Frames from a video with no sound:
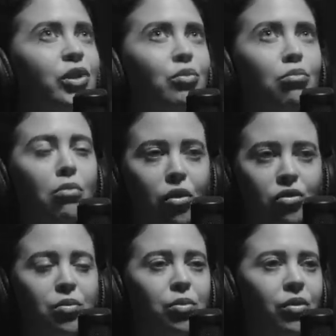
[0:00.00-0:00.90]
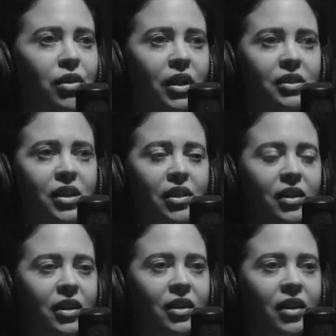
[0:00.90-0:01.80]
just multiple things. I
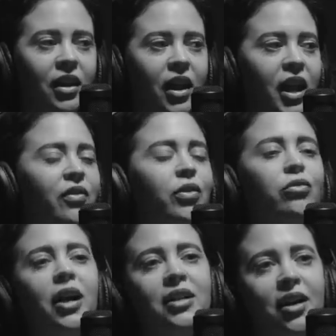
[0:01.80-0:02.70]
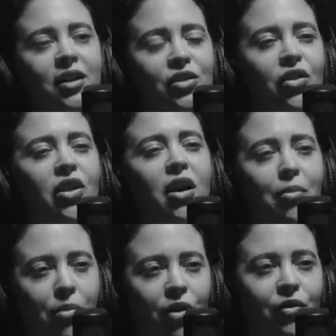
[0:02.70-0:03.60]
think even right down to the
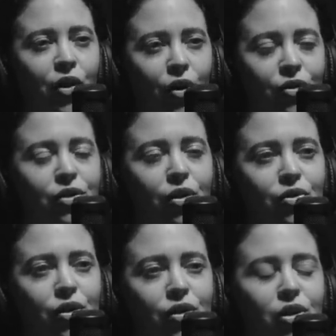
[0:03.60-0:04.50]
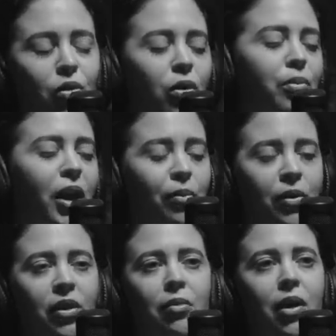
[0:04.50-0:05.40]
number of ghost soldiers. So on
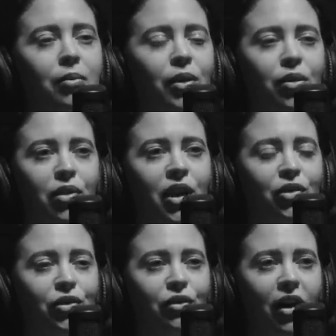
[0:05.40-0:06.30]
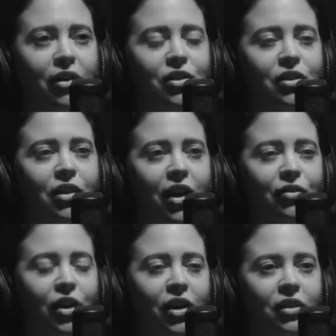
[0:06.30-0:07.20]
paper there might be 300,000
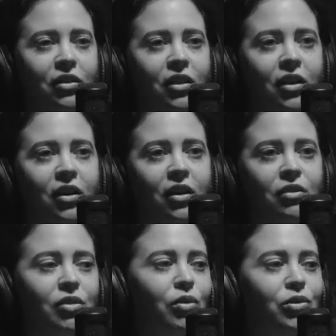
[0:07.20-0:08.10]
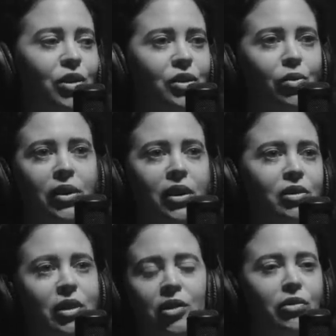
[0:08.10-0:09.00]
Afghan soldiers when
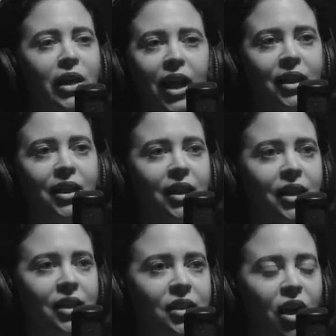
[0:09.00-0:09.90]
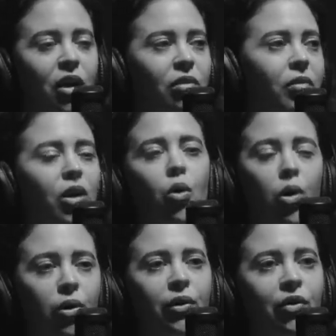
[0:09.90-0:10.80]
there's in reality there's a, a
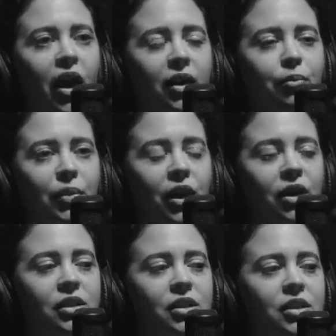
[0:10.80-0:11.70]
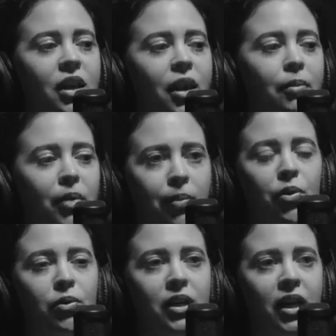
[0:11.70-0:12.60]
quarter of that because people
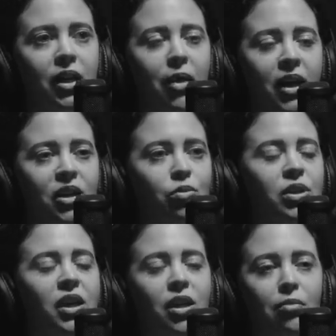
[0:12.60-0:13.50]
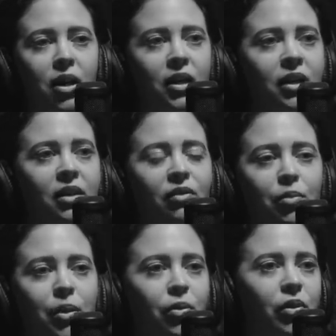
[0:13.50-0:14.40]
were take commanders were taking money of
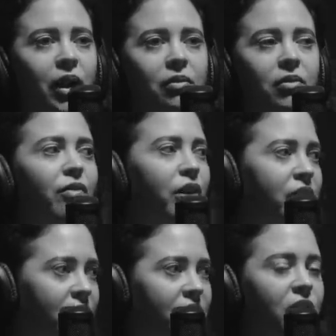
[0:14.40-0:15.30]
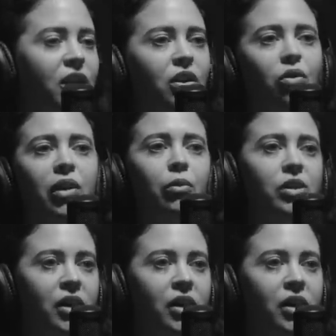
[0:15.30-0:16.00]
people that never existed or they were